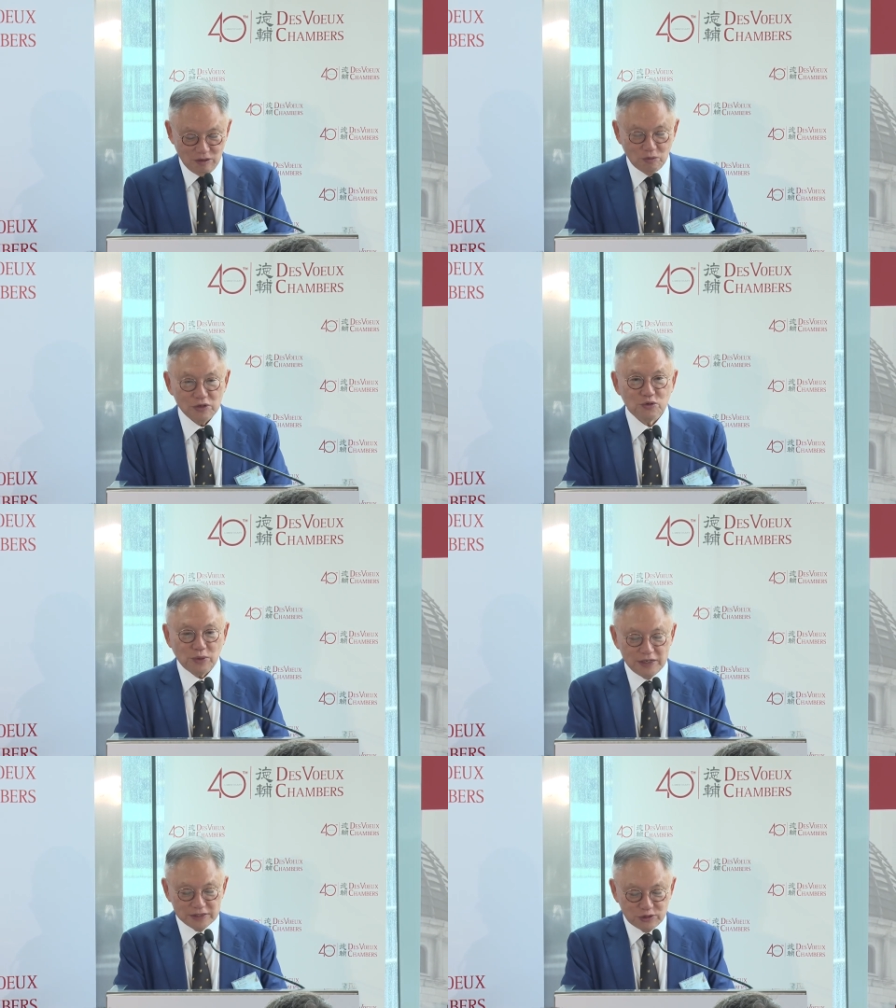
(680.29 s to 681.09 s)
which
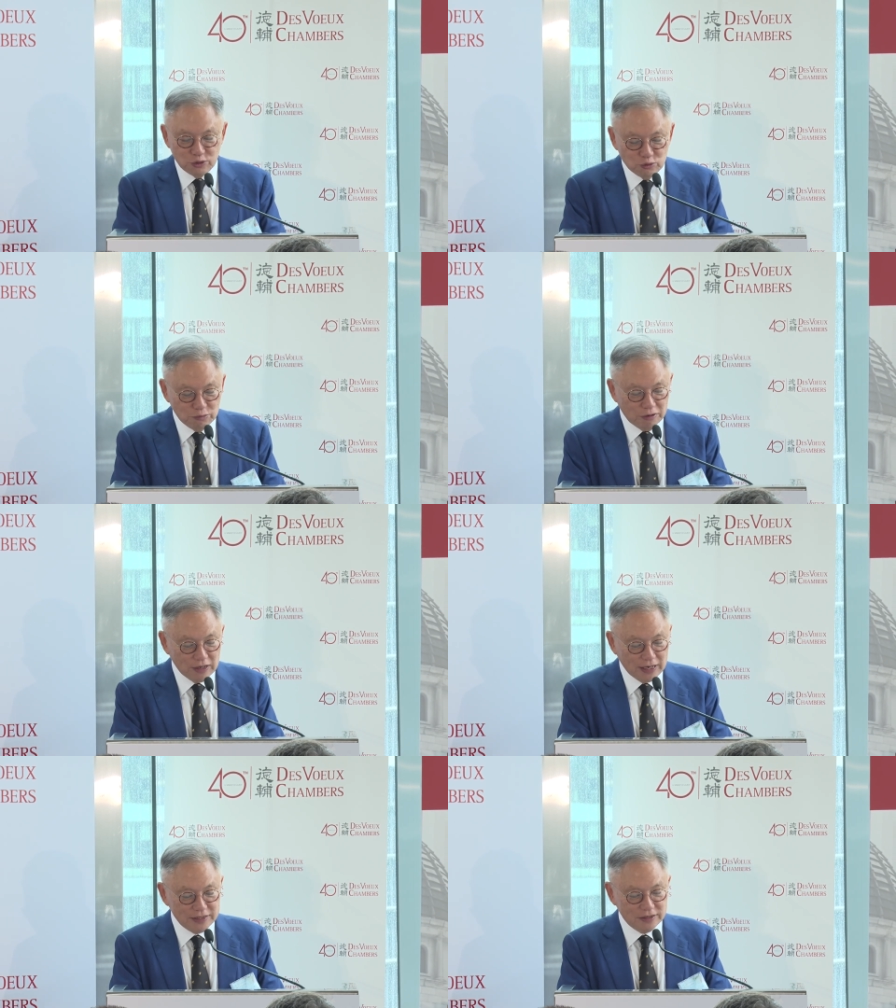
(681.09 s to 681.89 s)
one is too
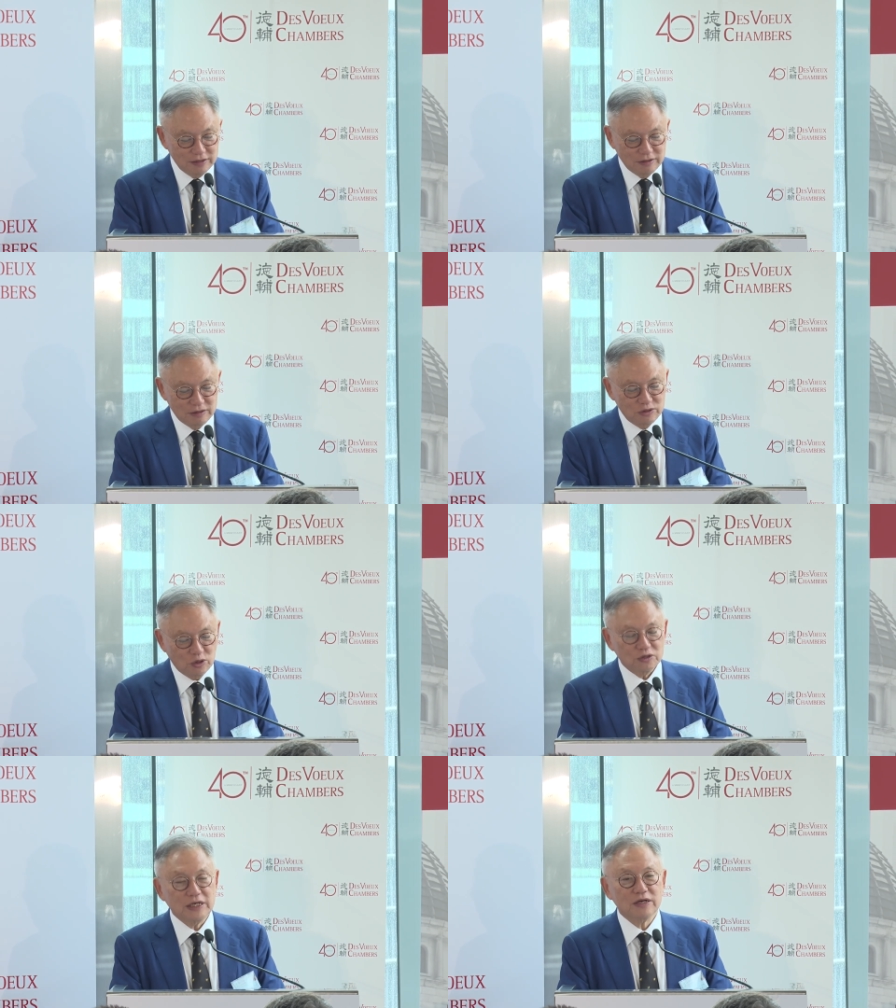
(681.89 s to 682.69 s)
polite
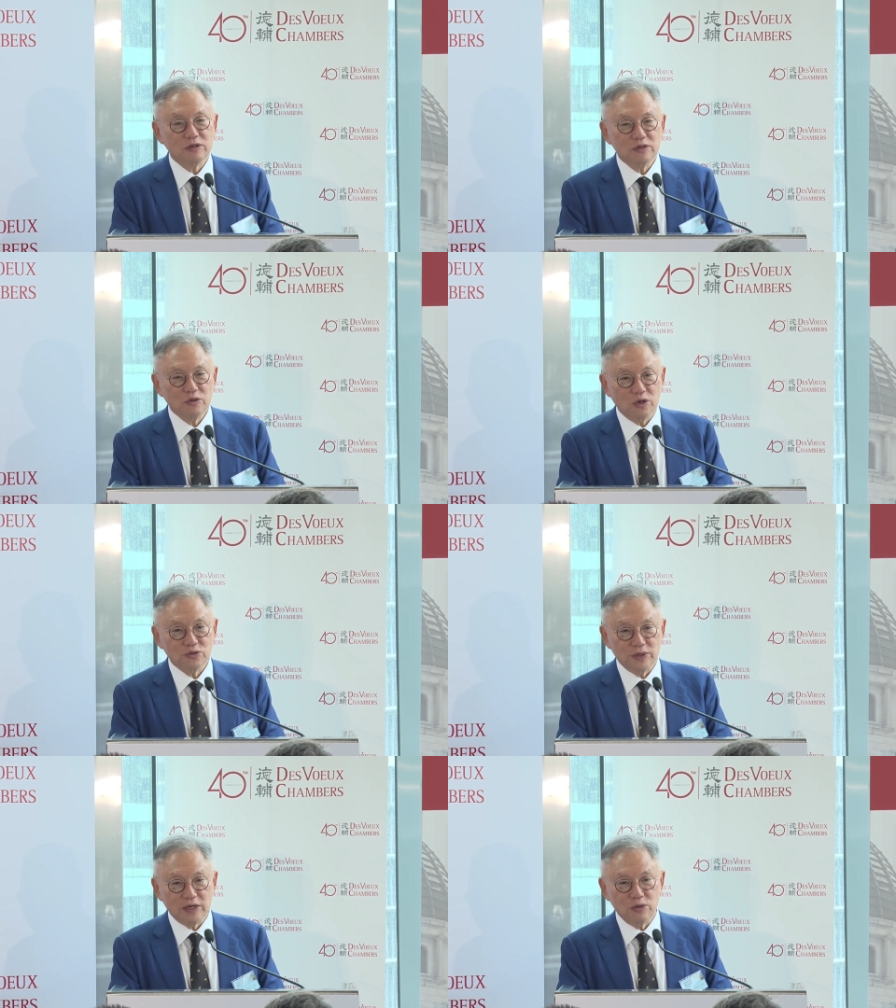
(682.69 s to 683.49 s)
not, in, not
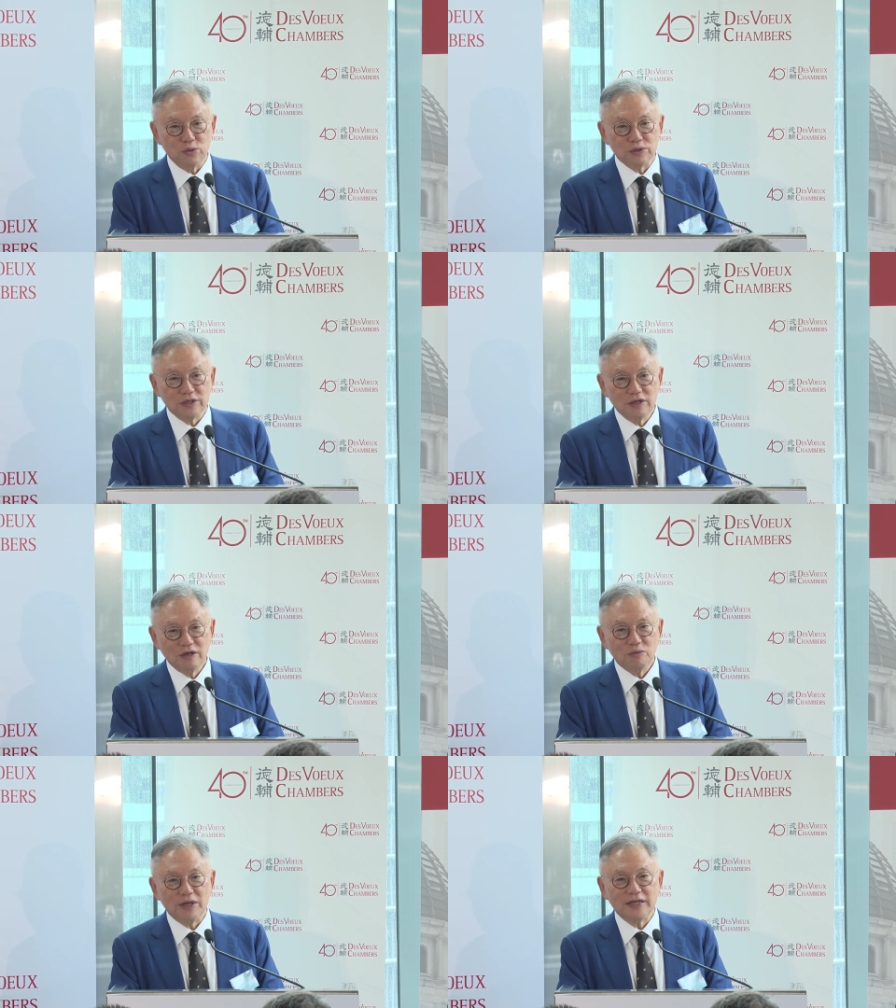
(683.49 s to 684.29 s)
to include
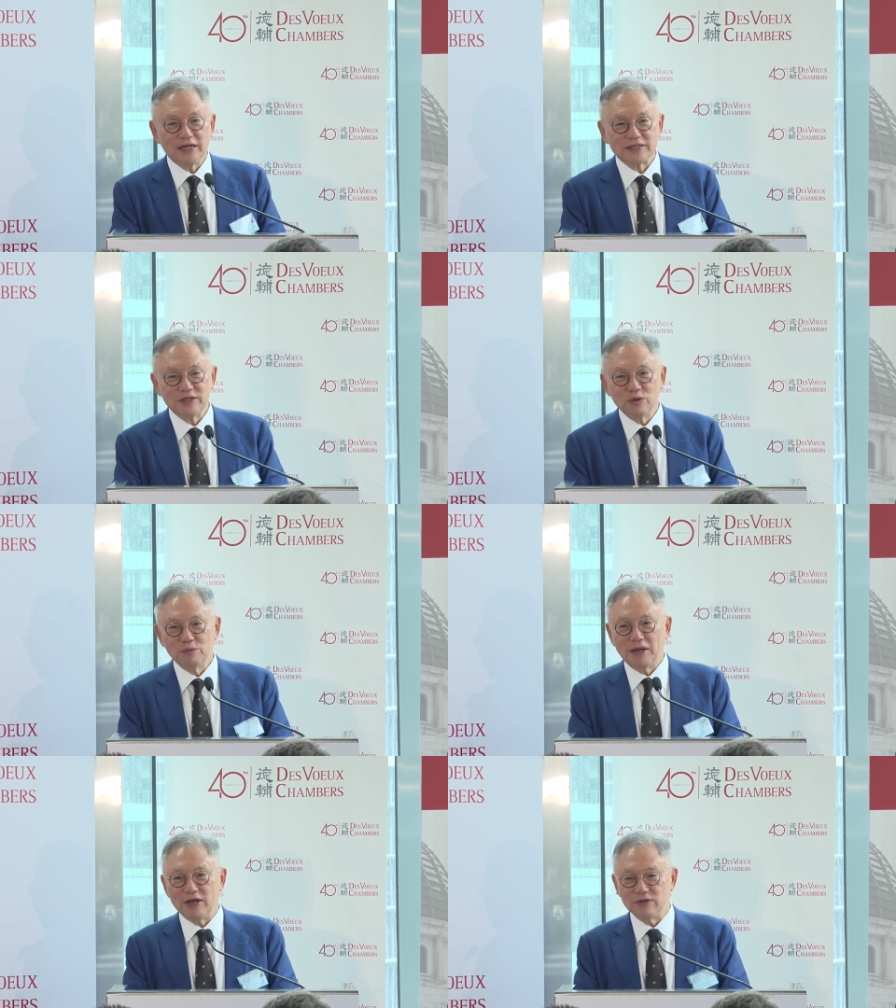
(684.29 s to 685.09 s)
when there is no
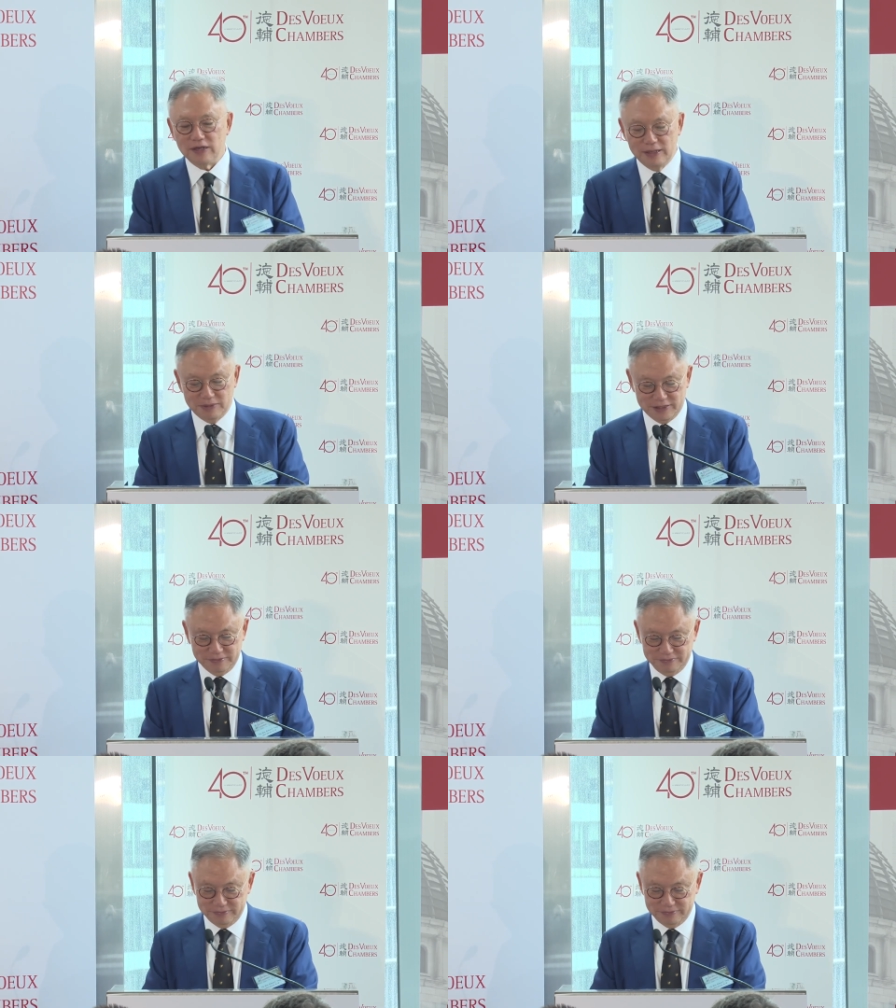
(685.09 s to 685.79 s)
page limit.